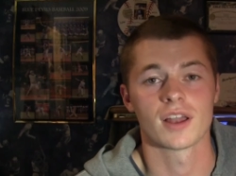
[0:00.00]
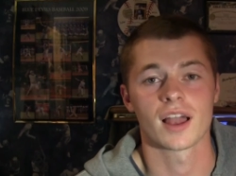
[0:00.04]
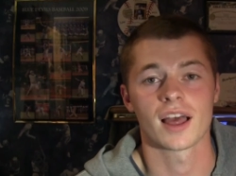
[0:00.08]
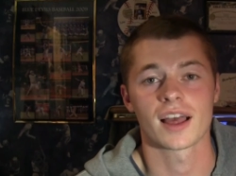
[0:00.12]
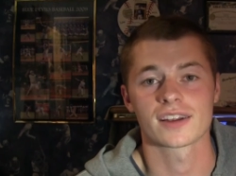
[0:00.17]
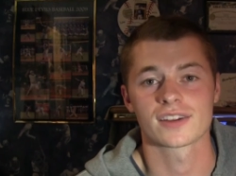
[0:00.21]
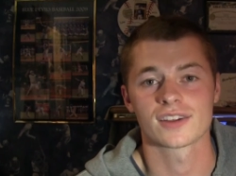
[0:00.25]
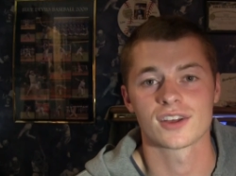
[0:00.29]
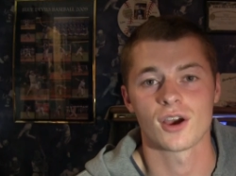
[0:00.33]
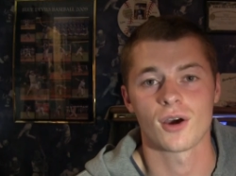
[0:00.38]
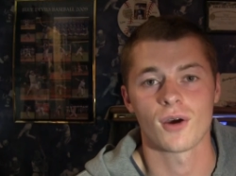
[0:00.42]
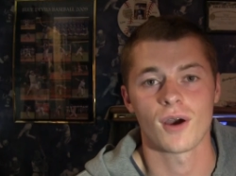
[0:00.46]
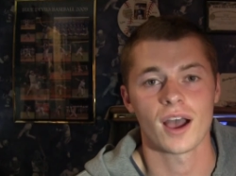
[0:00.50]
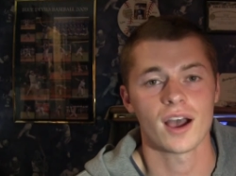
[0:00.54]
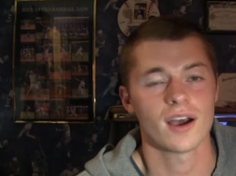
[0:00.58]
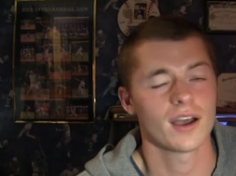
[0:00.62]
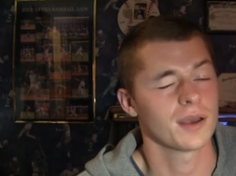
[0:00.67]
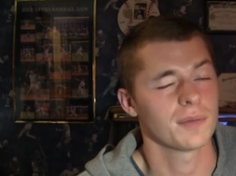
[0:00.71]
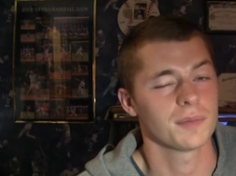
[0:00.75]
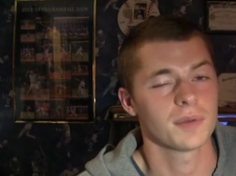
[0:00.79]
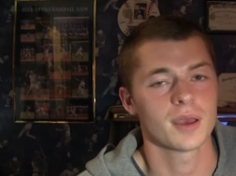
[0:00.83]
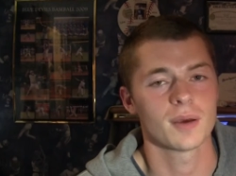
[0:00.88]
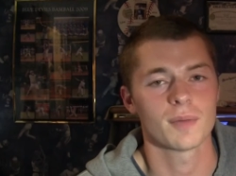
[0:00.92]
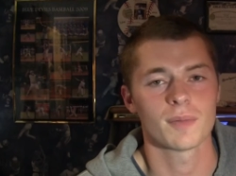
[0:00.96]
And if you'd like to
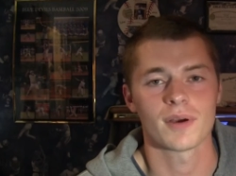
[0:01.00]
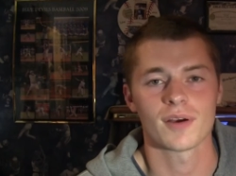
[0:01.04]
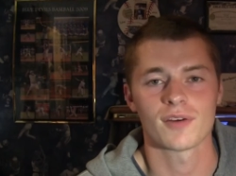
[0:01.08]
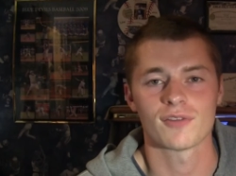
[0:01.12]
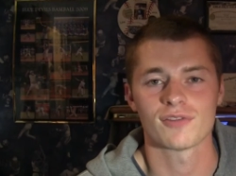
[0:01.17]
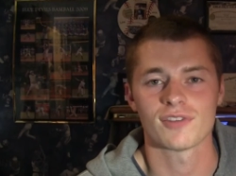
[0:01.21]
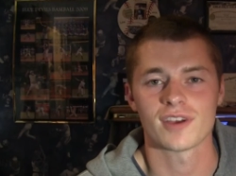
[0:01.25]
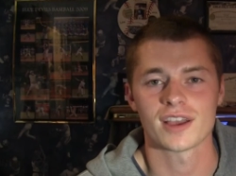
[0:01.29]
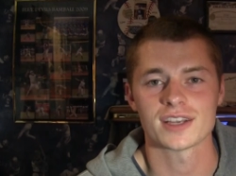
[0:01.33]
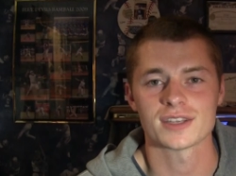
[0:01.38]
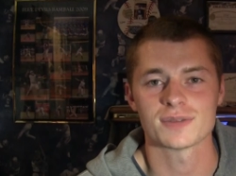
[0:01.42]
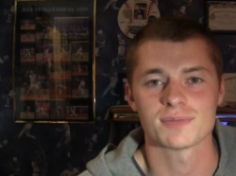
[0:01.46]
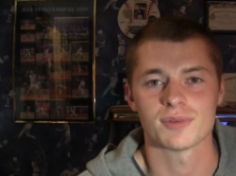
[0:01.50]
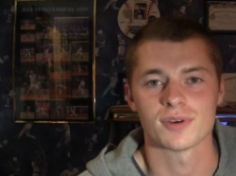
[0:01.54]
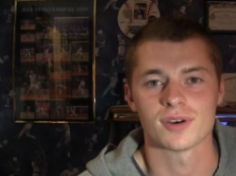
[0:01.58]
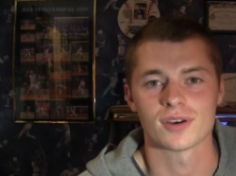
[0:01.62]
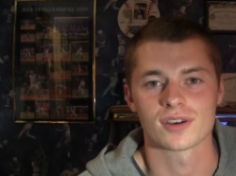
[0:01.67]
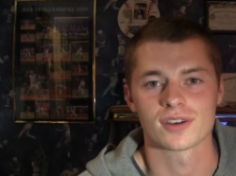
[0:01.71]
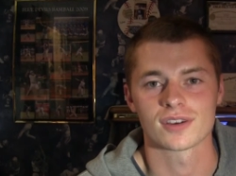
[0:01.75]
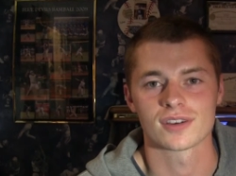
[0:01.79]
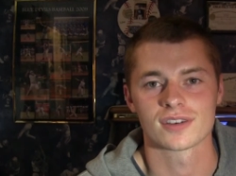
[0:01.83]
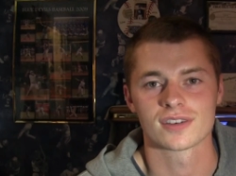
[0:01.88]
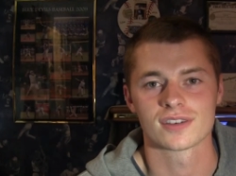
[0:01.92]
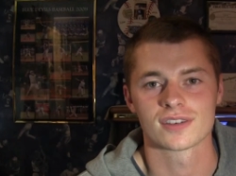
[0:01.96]
go out, hit me up on
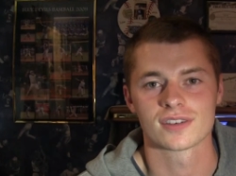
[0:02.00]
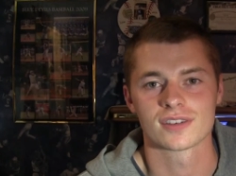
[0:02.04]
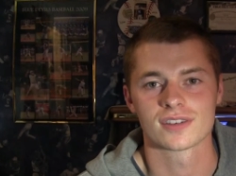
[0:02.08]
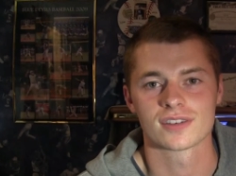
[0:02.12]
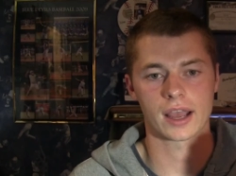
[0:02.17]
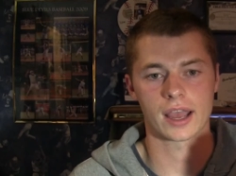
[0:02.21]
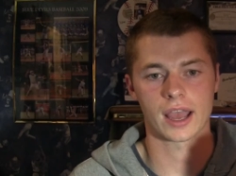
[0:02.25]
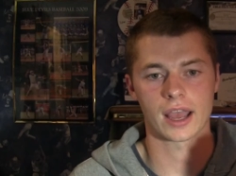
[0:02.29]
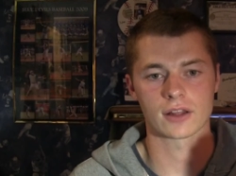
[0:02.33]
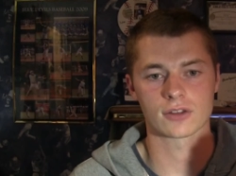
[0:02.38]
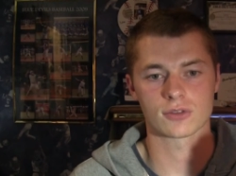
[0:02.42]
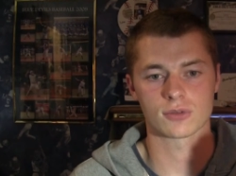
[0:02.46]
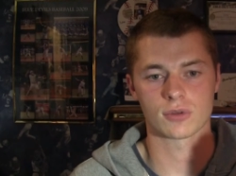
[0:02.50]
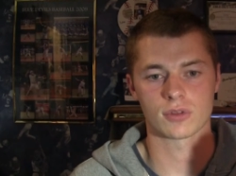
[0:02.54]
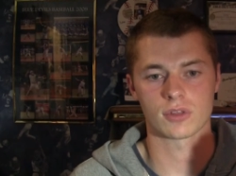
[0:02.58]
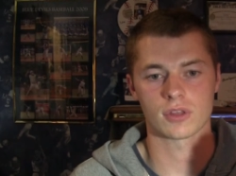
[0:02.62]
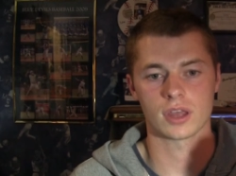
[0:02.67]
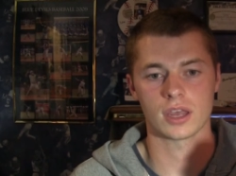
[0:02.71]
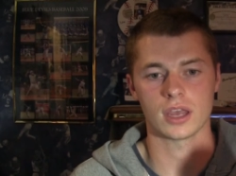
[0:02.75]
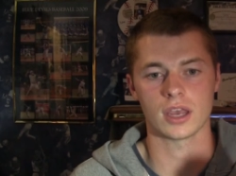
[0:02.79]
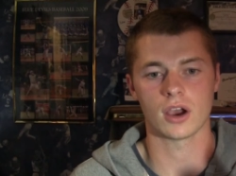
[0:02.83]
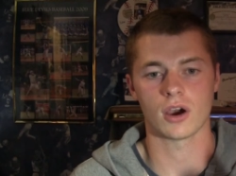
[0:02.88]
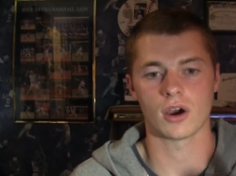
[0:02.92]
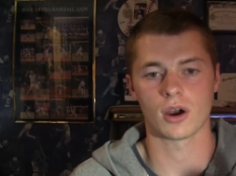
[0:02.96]
Facebook. I got
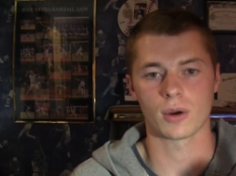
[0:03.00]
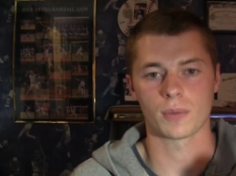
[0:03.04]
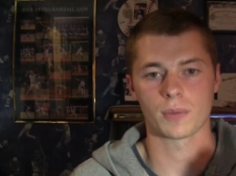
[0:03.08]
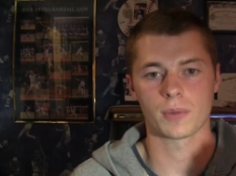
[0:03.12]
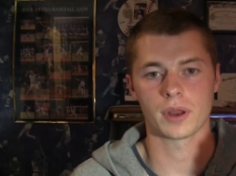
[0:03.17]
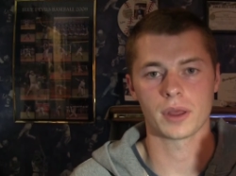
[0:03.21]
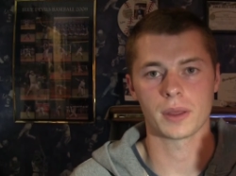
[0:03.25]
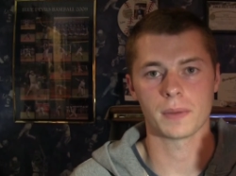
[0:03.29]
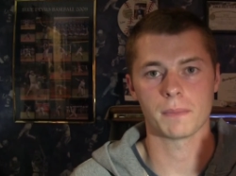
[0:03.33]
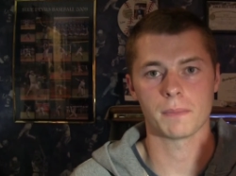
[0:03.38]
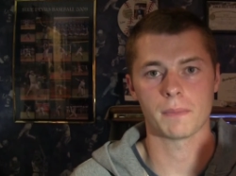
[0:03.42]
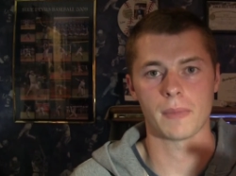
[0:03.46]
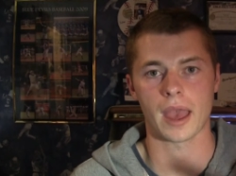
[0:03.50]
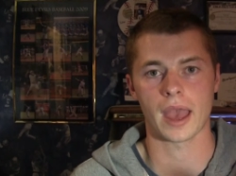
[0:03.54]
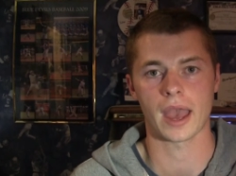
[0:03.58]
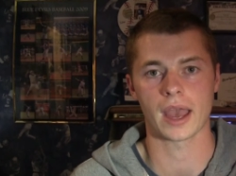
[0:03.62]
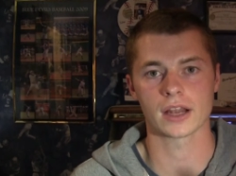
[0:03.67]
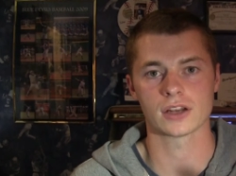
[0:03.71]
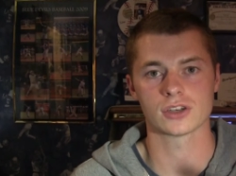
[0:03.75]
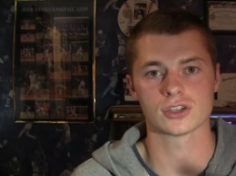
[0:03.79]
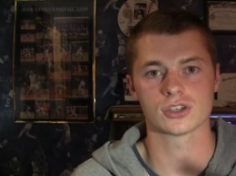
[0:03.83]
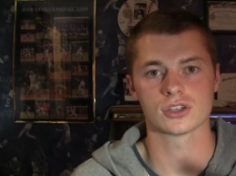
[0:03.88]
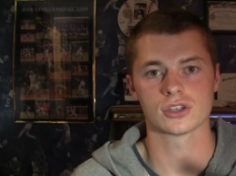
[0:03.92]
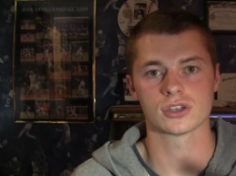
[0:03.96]
accounts with eHarmony,
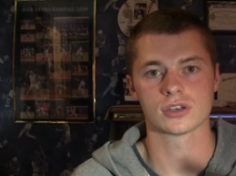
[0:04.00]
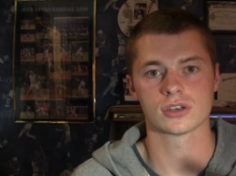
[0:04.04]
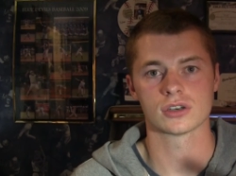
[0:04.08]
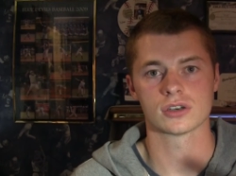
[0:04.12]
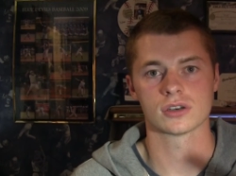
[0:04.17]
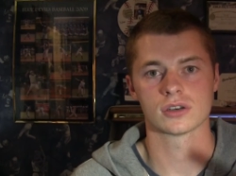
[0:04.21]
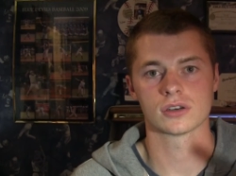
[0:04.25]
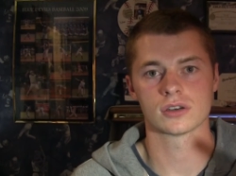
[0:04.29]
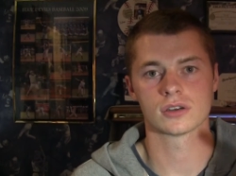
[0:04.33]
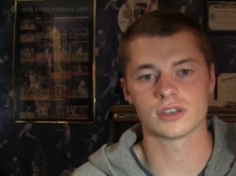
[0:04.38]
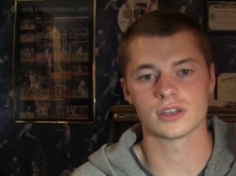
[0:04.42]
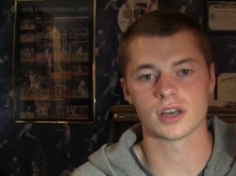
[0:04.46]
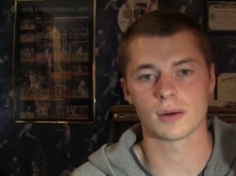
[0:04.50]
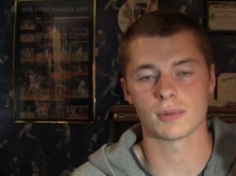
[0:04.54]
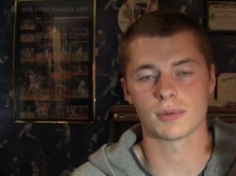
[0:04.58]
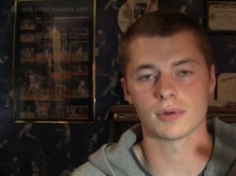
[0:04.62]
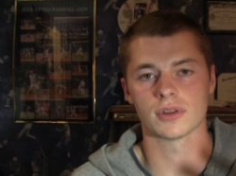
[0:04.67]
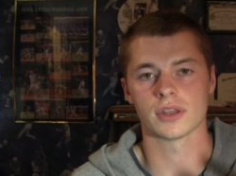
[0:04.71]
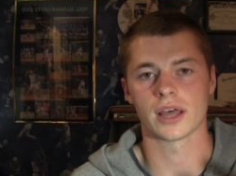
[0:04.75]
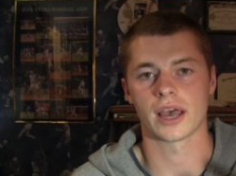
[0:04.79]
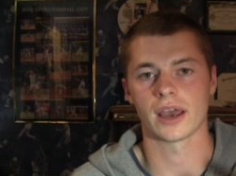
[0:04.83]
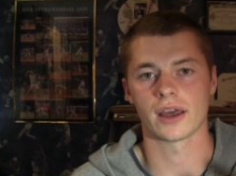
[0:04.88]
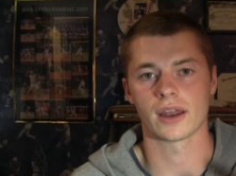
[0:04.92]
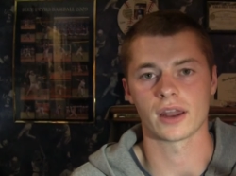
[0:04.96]
Match, and just
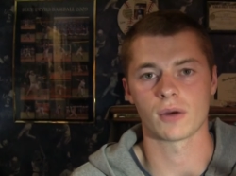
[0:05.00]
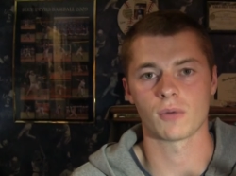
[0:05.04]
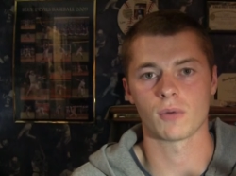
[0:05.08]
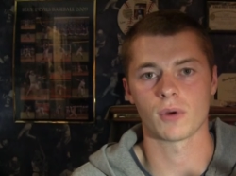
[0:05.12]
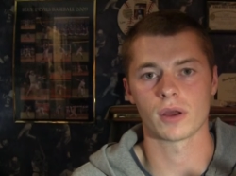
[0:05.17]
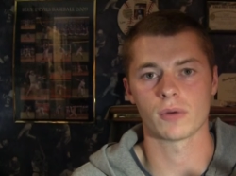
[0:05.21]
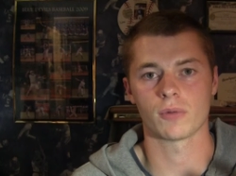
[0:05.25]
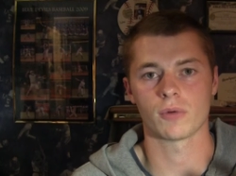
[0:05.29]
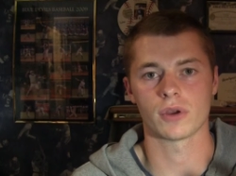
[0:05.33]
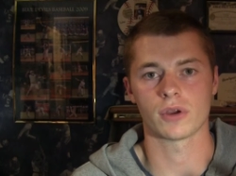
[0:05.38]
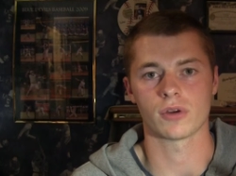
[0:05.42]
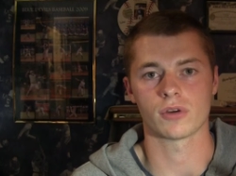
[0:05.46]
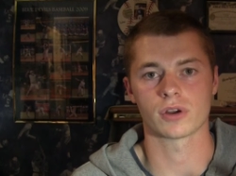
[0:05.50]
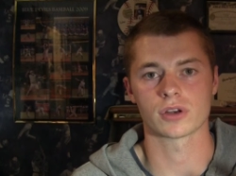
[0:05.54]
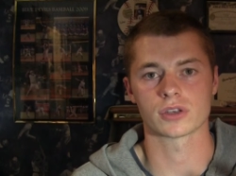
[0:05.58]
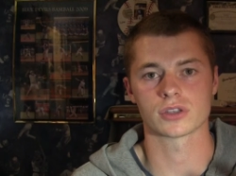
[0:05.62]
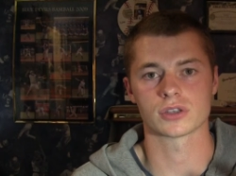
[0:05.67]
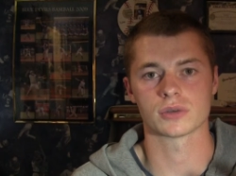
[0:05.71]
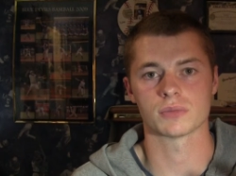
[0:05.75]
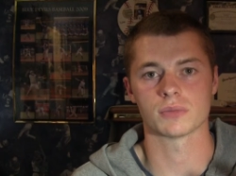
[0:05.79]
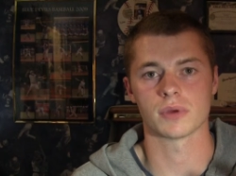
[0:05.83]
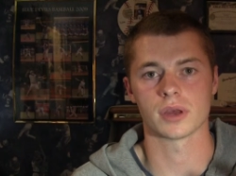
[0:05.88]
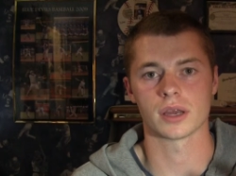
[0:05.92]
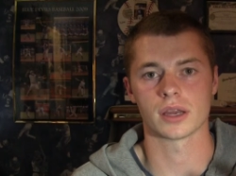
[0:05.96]
to double down, I went
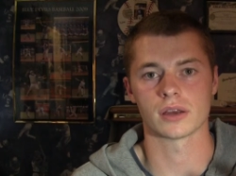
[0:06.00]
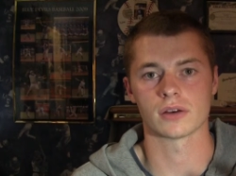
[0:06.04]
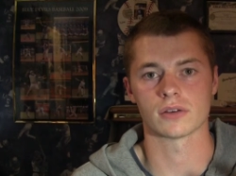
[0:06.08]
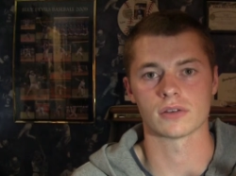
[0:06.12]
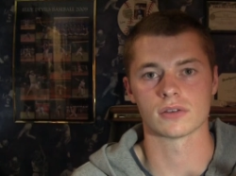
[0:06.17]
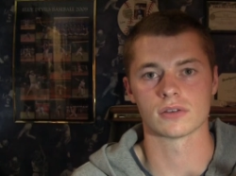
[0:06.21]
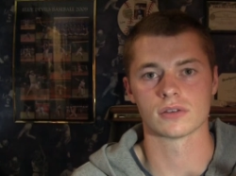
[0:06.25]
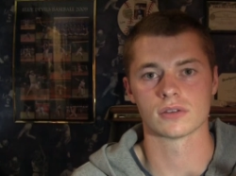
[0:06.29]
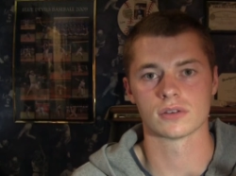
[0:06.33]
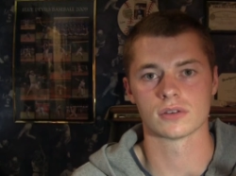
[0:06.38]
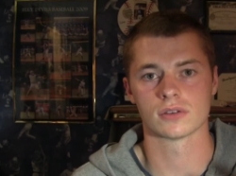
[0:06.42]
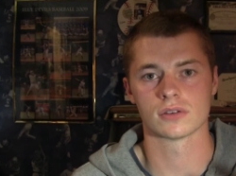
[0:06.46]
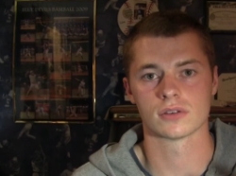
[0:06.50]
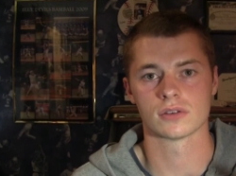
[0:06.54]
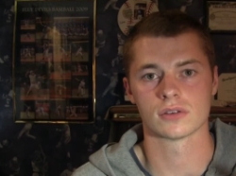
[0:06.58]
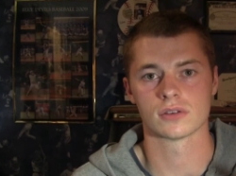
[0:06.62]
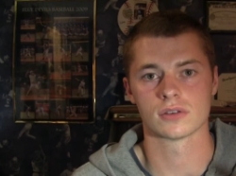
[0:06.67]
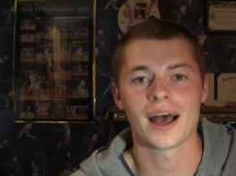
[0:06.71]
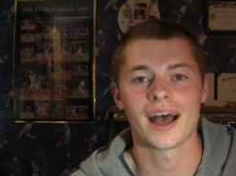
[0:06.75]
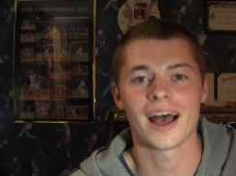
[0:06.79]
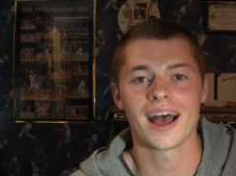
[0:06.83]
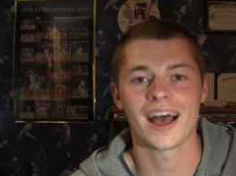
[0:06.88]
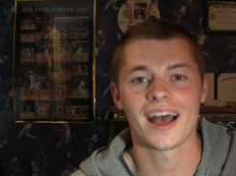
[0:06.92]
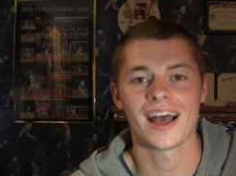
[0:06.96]
with Christian Mingle.
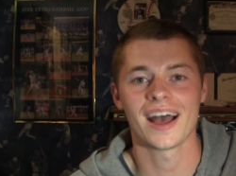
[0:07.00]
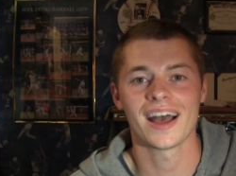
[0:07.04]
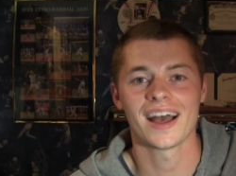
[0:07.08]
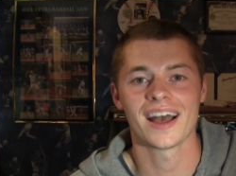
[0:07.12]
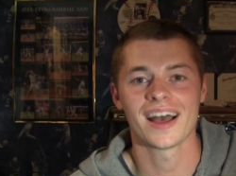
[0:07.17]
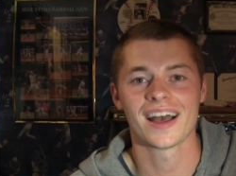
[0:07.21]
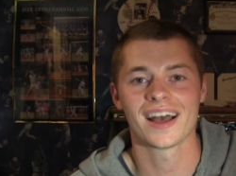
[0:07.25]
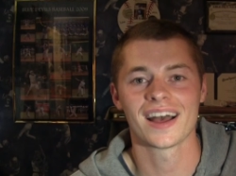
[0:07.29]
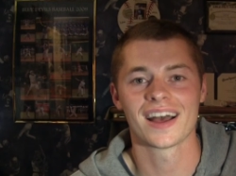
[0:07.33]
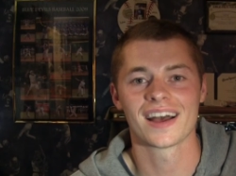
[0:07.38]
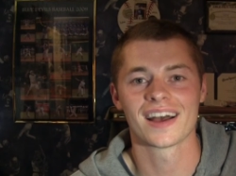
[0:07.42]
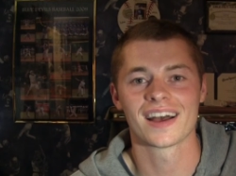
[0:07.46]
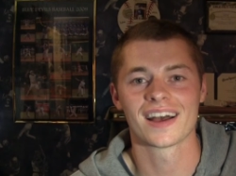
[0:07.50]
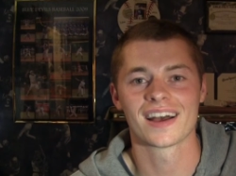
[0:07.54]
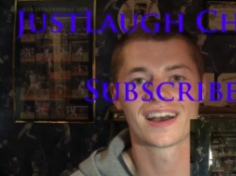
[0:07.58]
Bye!